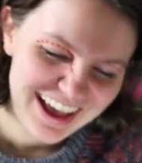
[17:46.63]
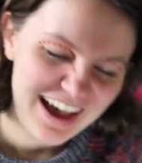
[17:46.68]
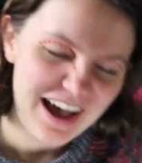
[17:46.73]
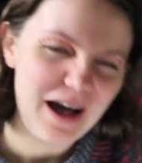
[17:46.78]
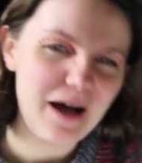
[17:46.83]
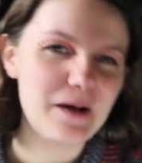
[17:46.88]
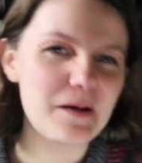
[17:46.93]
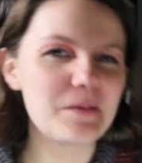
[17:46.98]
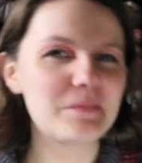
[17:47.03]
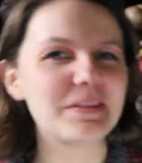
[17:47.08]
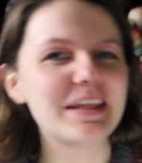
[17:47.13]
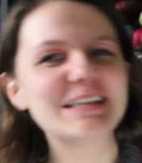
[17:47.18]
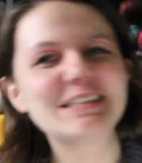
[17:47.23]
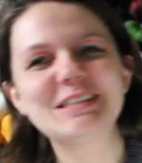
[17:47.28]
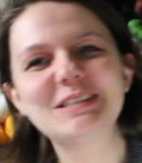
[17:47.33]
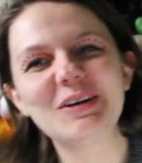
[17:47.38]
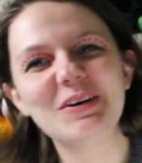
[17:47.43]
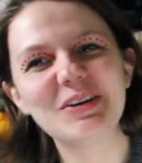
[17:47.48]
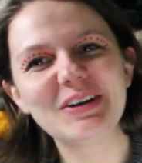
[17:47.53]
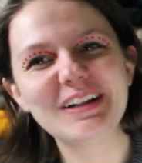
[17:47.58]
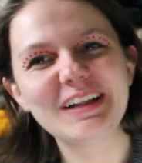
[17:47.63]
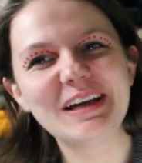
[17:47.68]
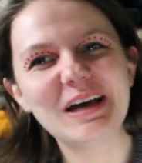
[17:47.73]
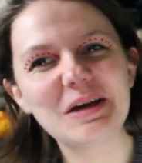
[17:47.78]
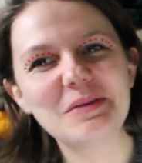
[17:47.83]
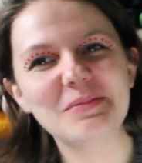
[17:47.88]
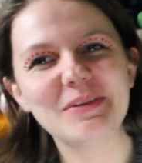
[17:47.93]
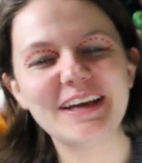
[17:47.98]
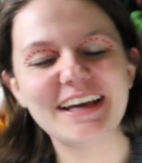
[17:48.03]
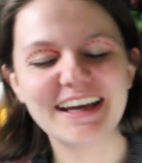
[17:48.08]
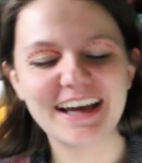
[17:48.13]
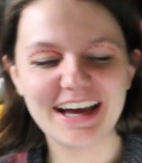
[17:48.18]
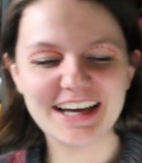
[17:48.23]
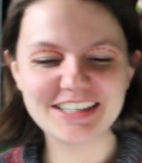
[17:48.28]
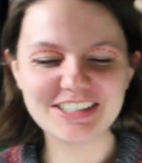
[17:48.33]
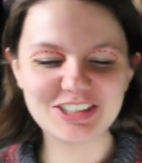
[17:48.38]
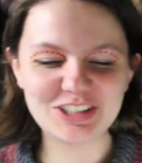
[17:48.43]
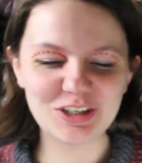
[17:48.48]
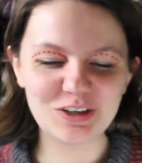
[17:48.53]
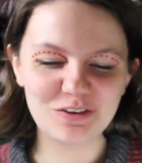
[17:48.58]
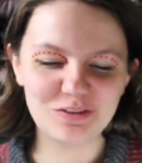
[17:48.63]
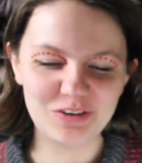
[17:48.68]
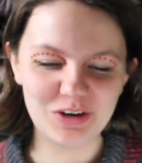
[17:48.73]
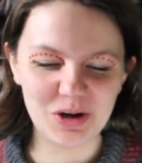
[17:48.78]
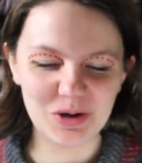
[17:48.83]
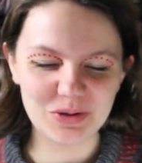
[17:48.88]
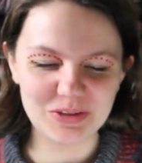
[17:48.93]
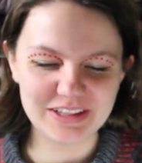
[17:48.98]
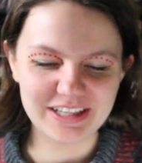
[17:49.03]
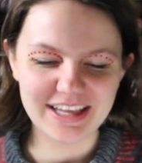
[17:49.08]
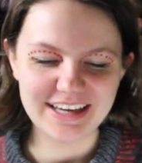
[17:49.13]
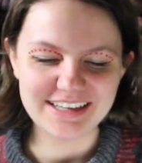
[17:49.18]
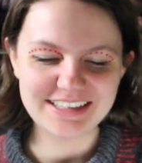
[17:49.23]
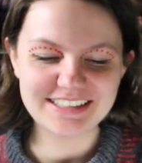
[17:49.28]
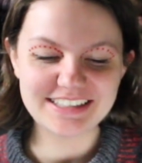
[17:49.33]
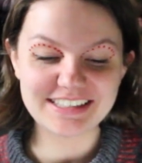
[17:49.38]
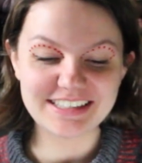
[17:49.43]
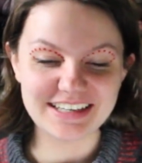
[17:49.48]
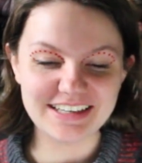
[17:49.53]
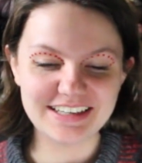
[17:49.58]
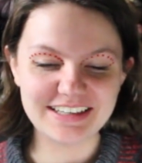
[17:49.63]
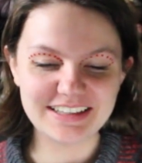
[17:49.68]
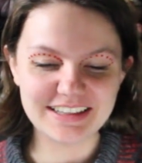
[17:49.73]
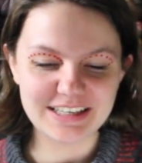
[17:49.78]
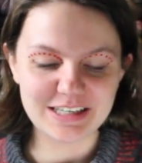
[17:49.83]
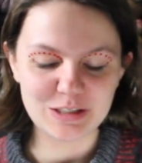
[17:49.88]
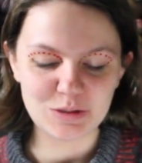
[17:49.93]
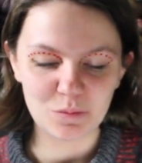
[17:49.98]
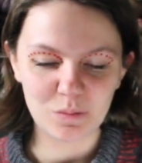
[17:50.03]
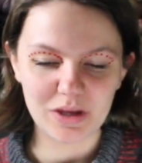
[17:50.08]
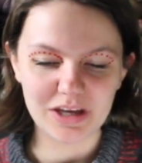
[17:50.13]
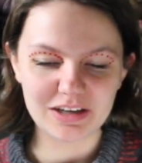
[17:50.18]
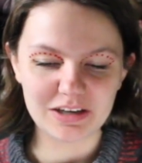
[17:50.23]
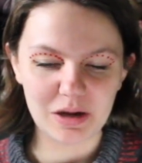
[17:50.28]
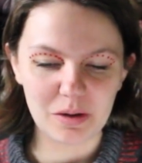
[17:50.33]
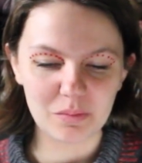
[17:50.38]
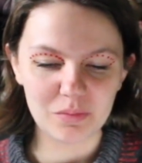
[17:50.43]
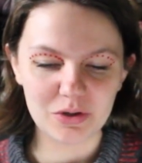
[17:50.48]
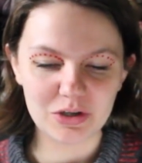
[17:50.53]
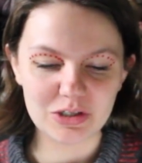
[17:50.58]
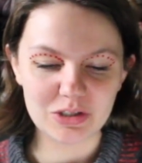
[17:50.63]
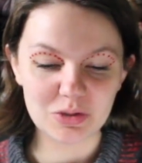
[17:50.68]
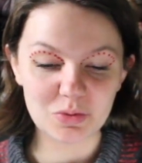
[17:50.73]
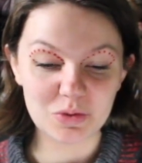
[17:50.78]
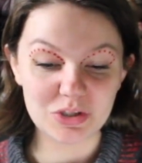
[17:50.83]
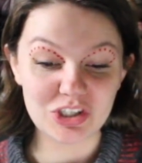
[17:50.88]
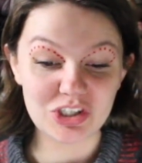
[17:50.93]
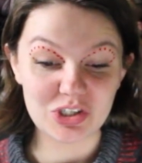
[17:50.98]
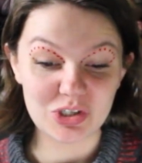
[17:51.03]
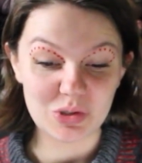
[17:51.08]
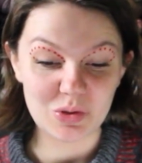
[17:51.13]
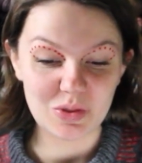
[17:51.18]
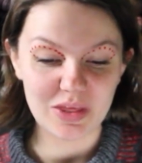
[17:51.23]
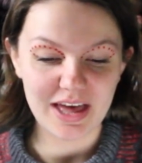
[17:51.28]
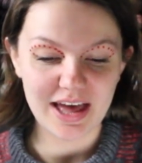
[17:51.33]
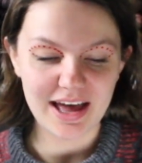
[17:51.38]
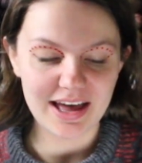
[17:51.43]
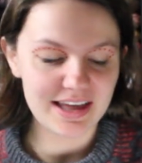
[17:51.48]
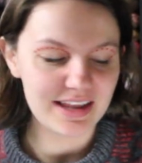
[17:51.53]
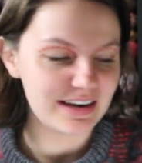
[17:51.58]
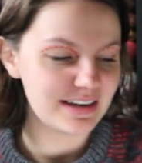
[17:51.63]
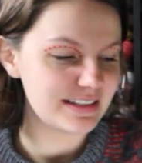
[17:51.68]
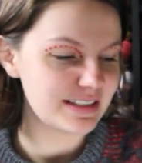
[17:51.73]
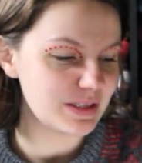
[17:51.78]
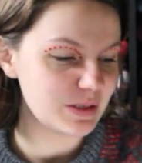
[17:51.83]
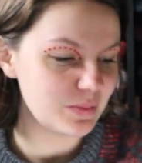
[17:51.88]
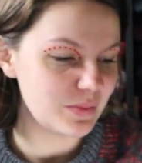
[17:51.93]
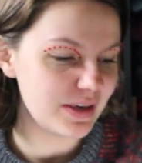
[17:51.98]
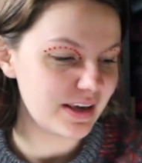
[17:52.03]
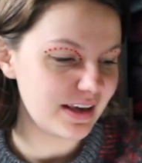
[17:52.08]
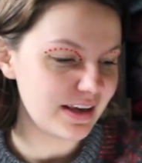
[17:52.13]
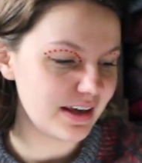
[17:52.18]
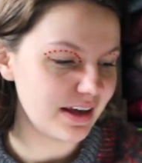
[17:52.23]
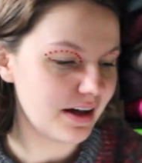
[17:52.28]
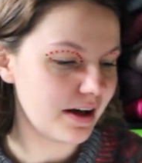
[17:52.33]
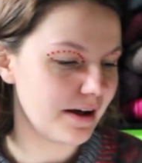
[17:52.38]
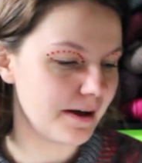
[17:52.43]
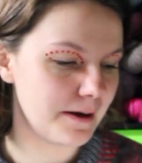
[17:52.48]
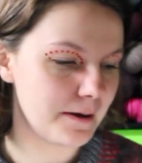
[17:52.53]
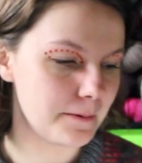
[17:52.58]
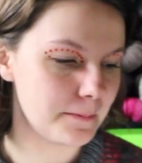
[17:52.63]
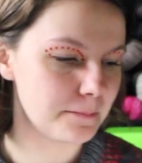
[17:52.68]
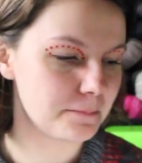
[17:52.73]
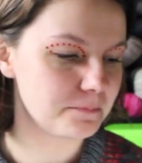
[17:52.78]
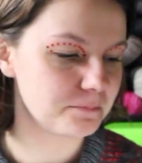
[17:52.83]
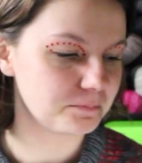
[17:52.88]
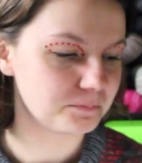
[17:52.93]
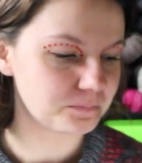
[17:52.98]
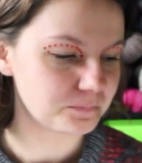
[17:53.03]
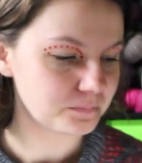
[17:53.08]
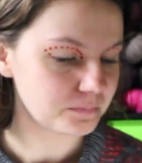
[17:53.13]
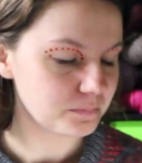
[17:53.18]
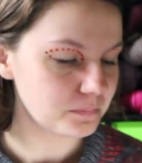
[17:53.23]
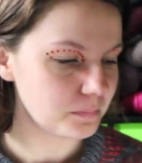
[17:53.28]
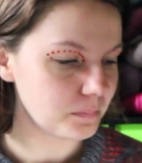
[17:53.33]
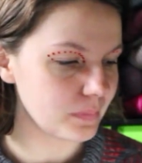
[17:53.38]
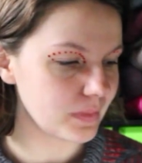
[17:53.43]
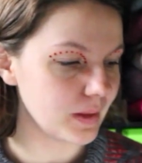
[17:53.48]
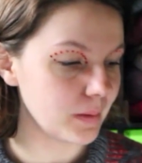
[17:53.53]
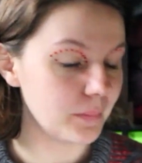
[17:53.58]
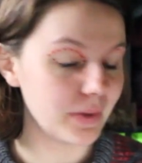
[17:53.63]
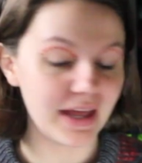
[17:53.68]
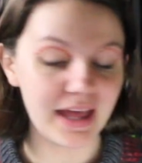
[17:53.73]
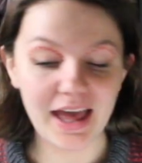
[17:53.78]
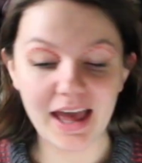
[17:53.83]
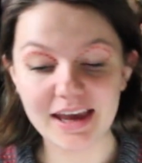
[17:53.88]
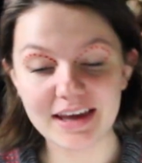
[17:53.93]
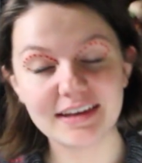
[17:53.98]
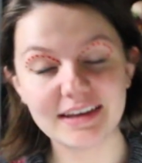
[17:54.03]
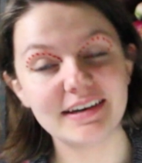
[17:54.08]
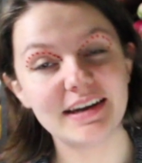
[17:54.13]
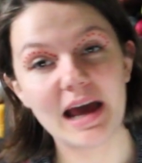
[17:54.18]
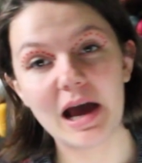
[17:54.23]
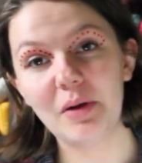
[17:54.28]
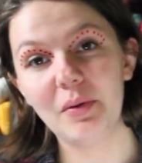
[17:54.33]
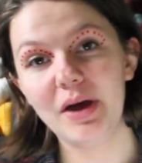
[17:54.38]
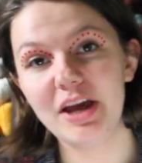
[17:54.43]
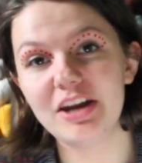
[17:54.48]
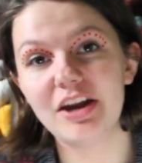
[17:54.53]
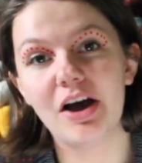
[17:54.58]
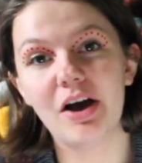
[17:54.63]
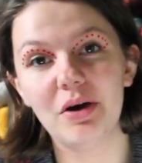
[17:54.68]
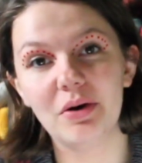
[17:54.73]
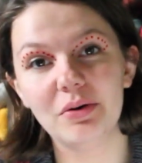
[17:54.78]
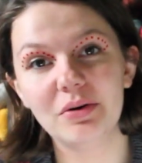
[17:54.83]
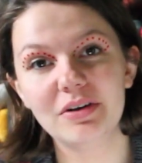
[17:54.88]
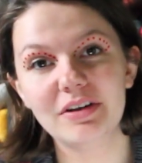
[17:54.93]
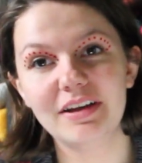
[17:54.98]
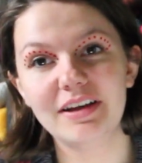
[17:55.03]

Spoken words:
That's totally on me. I should have known like seeing these big numbers would do that to me. But hey, now I know,